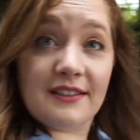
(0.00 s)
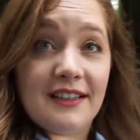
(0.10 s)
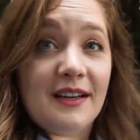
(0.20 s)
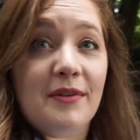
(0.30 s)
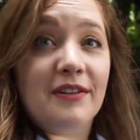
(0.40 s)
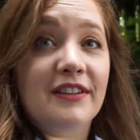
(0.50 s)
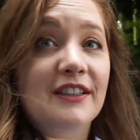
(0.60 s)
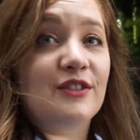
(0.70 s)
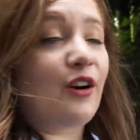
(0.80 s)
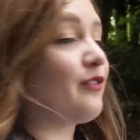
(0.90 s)
looks like I'm in a
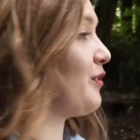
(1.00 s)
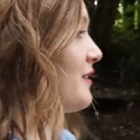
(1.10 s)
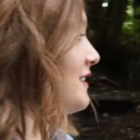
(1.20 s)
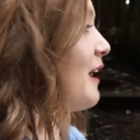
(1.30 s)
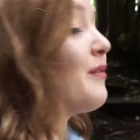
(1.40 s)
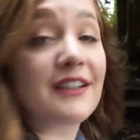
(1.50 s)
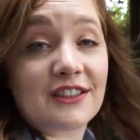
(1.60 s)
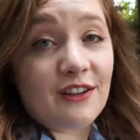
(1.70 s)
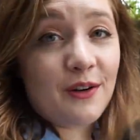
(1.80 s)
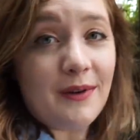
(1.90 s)
really dark forest now. We're
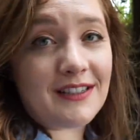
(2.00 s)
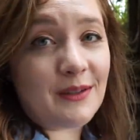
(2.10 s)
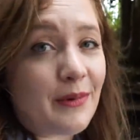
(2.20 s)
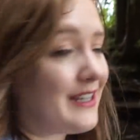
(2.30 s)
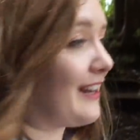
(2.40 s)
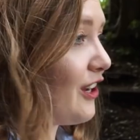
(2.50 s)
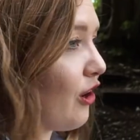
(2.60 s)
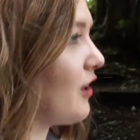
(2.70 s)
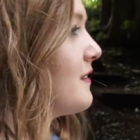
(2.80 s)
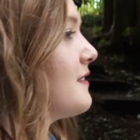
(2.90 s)
actually on our way to the Botanic
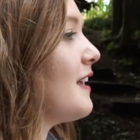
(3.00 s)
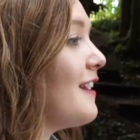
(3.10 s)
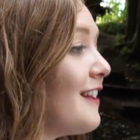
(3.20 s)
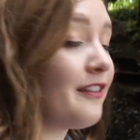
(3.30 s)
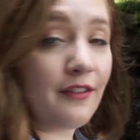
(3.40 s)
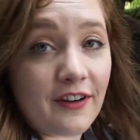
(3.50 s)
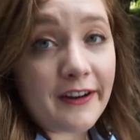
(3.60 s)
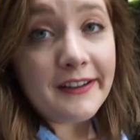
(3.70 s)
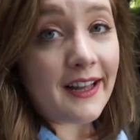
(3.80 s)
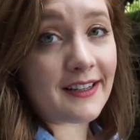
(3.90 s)
Gardens, the
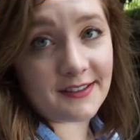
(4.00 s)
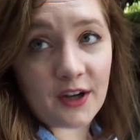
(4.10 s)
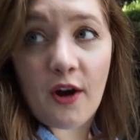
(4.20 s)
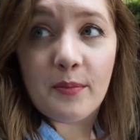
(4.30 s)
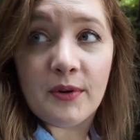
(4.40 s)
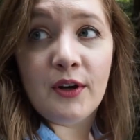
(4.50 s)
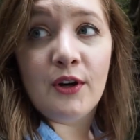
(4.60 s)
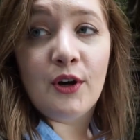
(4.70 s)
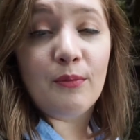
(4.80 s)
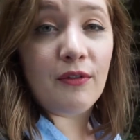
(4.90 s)
very last stop
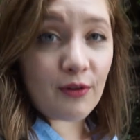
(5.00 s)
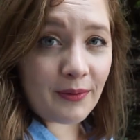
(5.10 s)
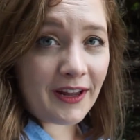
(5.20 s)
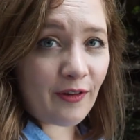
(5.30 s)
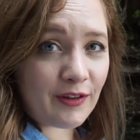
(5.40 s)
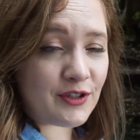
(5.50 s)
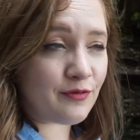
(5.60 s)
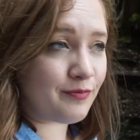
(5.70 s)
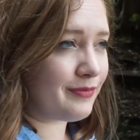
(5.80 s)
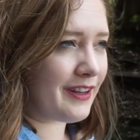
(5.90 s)
before we get on the
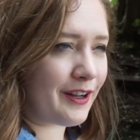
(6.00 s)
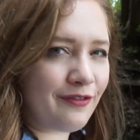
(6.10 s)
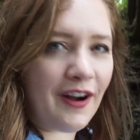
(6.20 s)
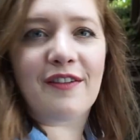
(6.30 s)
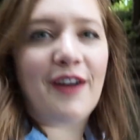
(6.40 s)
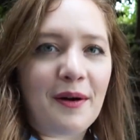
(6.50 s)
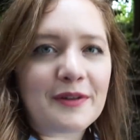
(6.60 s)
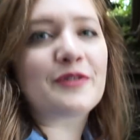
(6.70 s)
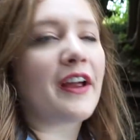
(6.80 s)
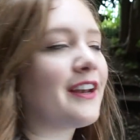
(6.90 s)
like 5
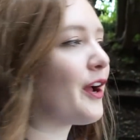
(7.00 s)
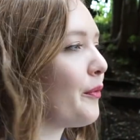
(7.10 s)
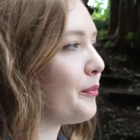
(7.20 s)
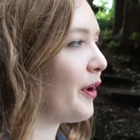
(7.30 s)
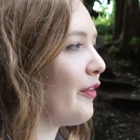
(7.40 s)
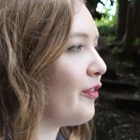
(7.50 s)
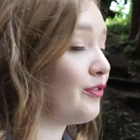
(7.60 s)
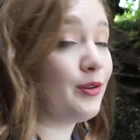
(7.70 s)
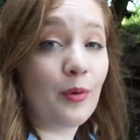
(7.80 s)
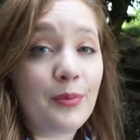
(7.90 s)
hour train home, but the
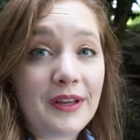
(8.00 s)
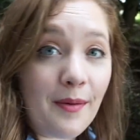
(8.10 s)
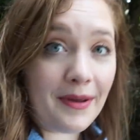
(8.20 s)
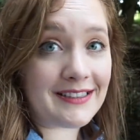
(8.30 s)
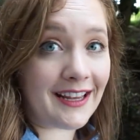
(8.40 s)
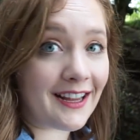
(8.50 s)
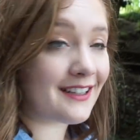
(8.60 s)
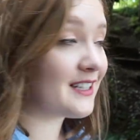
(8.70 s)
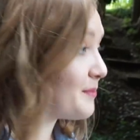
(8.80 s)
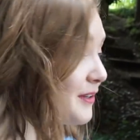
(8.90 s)
view will be
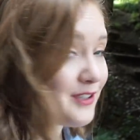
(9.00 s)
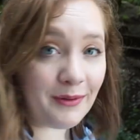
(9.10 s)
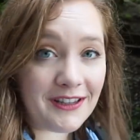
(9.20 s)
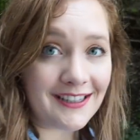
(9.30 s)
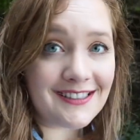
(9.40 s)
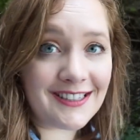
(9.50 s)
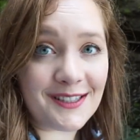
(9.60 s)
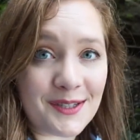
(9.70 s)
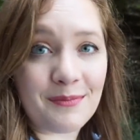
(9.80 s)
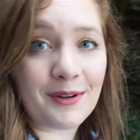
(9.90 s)
amazing, especially with the
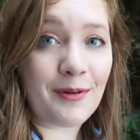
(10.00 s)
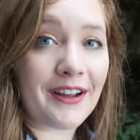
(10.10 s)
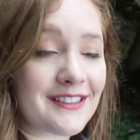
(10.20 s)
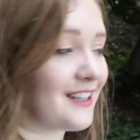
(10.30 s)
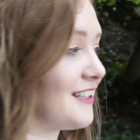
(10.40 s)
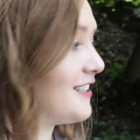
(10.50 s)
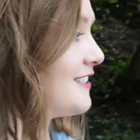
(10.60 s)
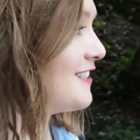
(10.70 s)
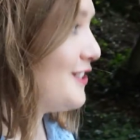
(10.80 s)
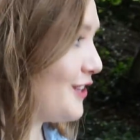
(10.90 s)
sunset, so I'm quite excited
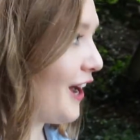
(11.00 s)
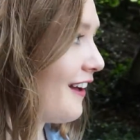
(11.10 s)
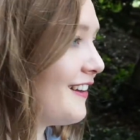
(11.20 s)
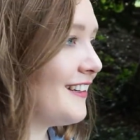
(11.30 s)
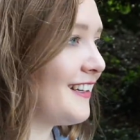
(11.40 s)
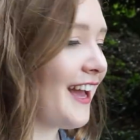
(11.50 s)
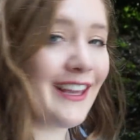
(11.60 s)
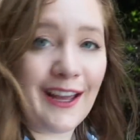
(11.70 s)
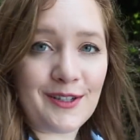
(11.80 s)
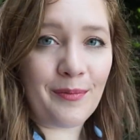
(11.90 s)
to do that
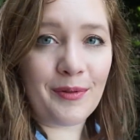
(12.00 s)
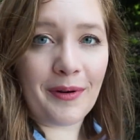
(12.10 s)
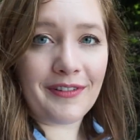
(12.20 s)
and catch up with my